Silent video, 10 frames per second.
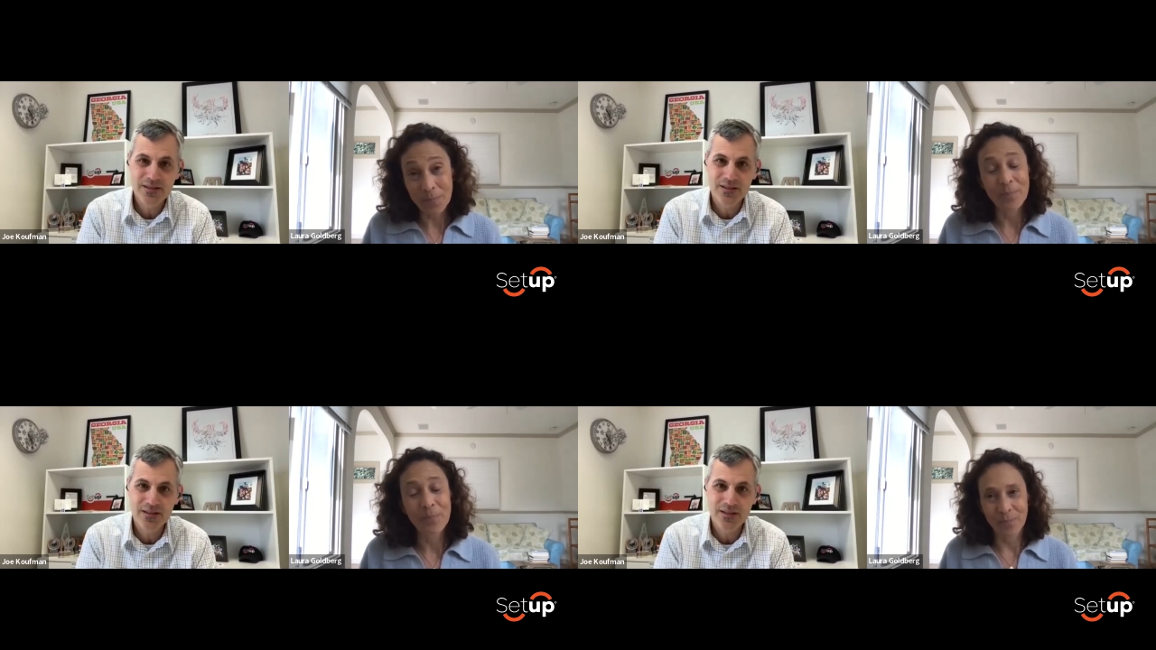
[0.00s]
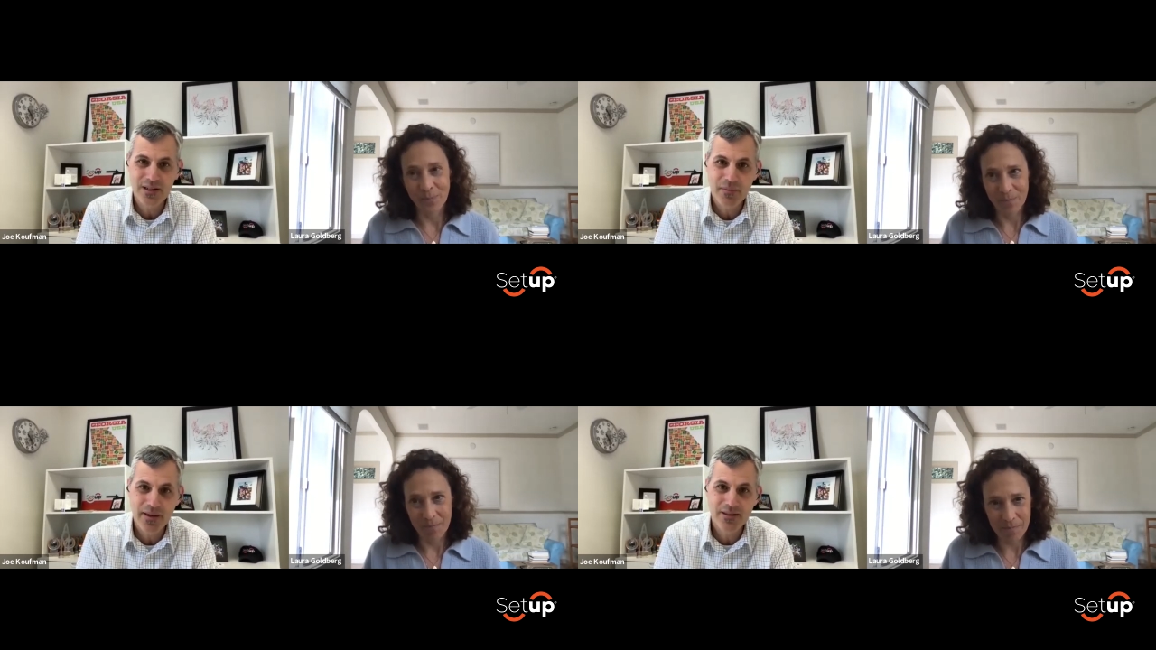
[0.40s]
Speaker 1: And is it
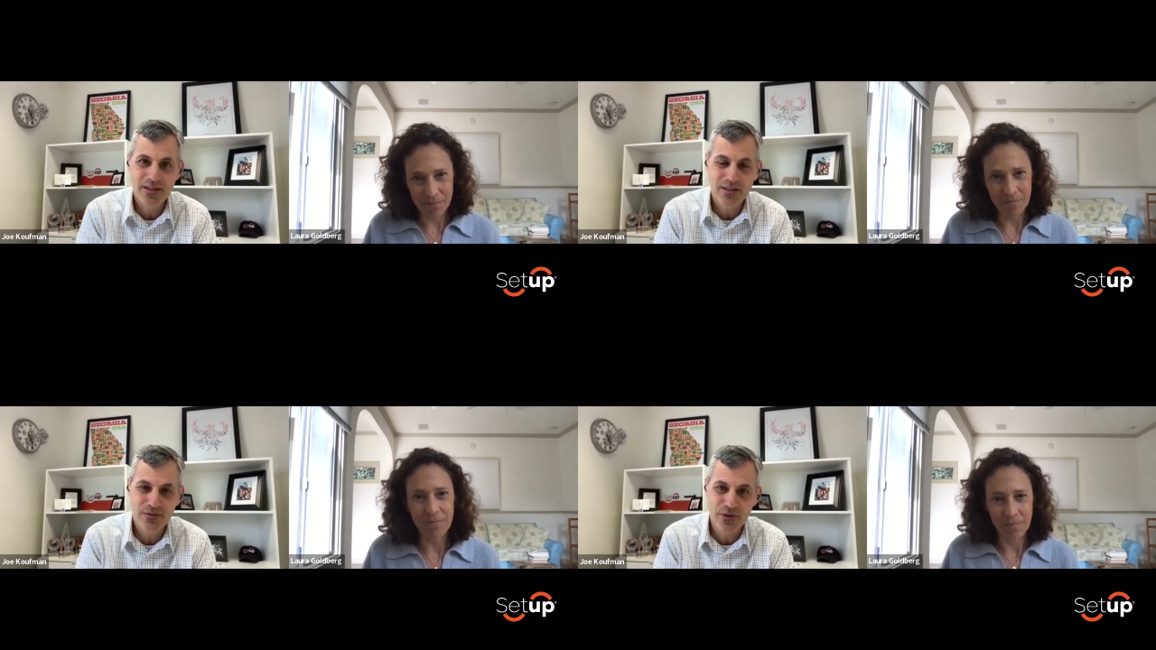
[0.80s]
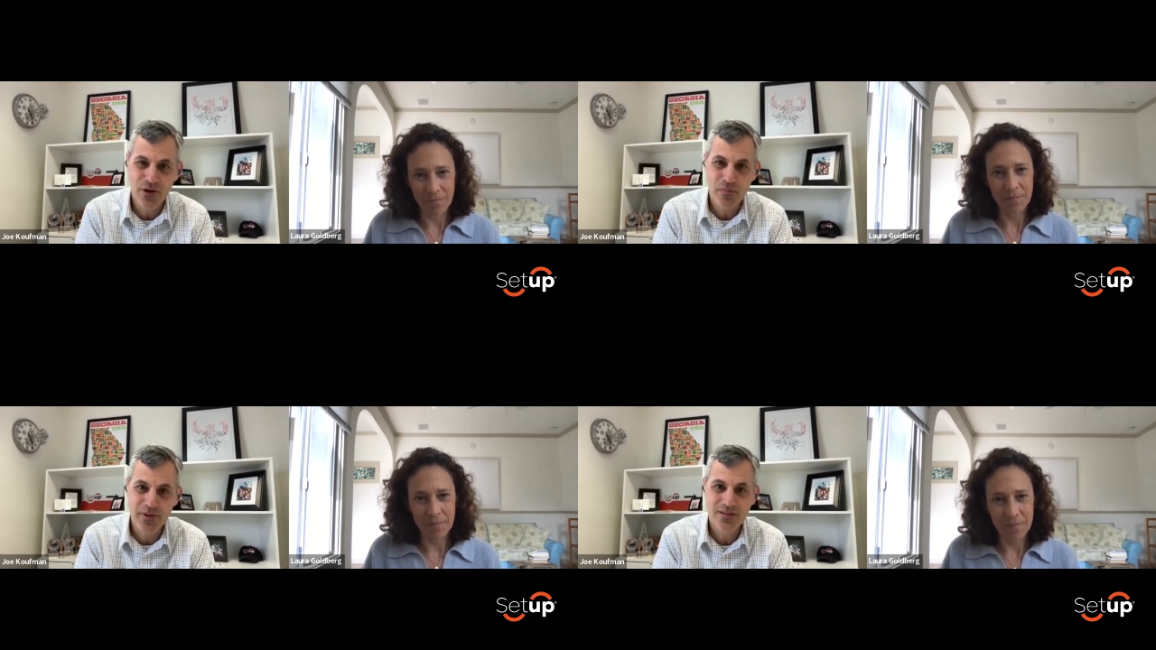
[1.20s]
going to make sense
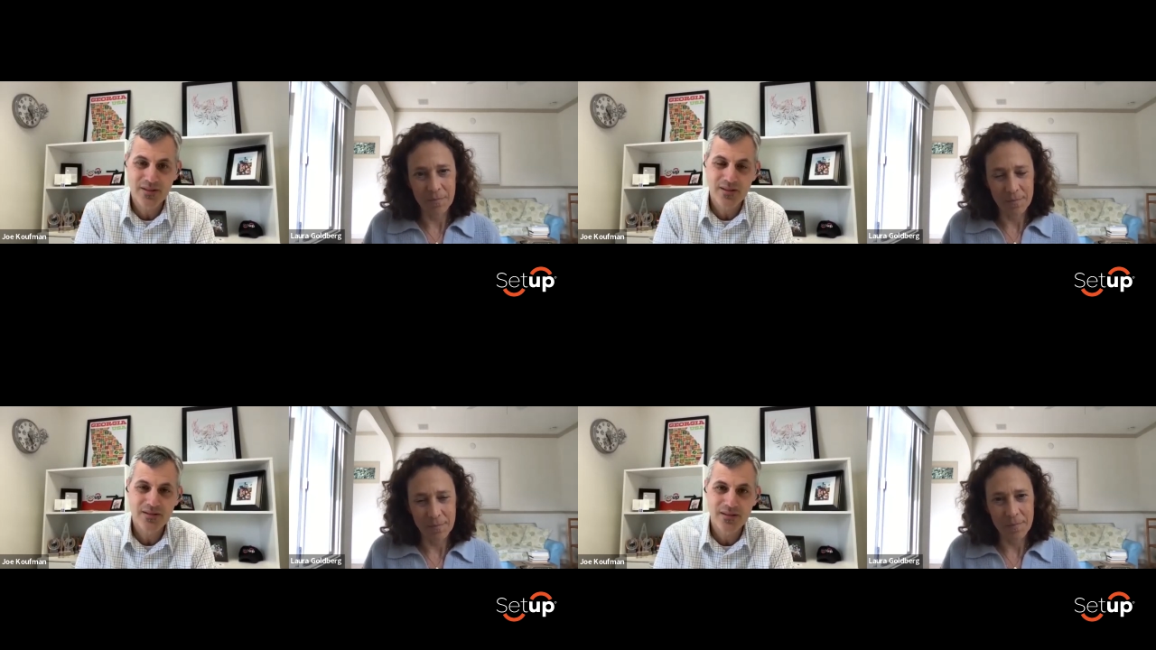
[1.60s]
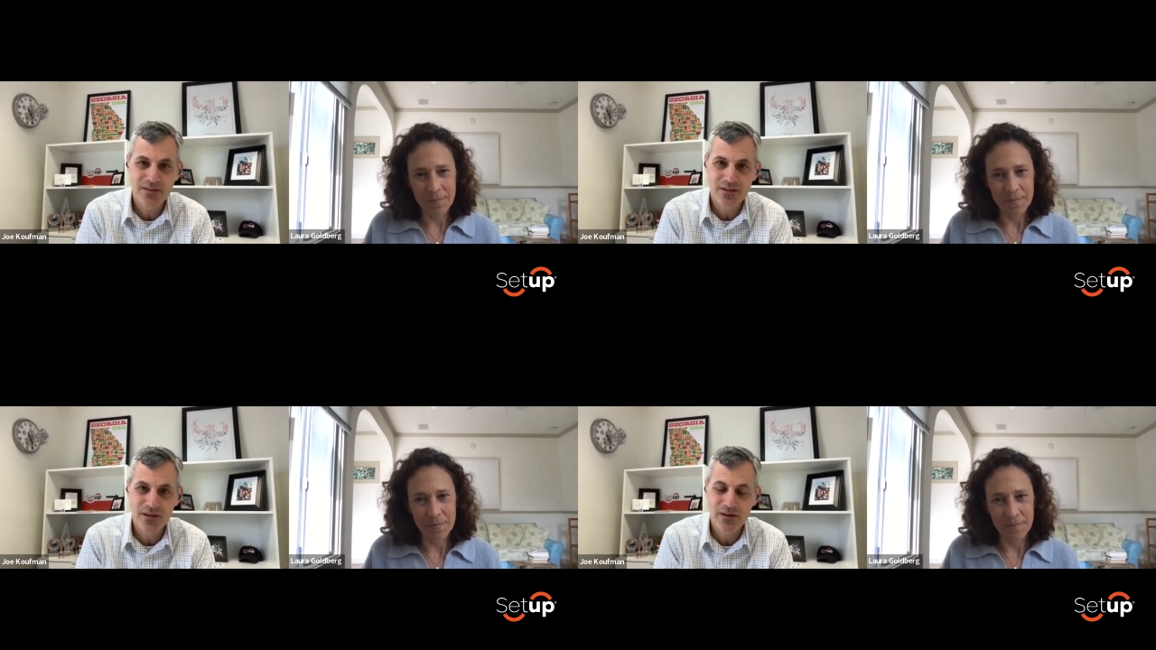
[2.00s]
for our business? And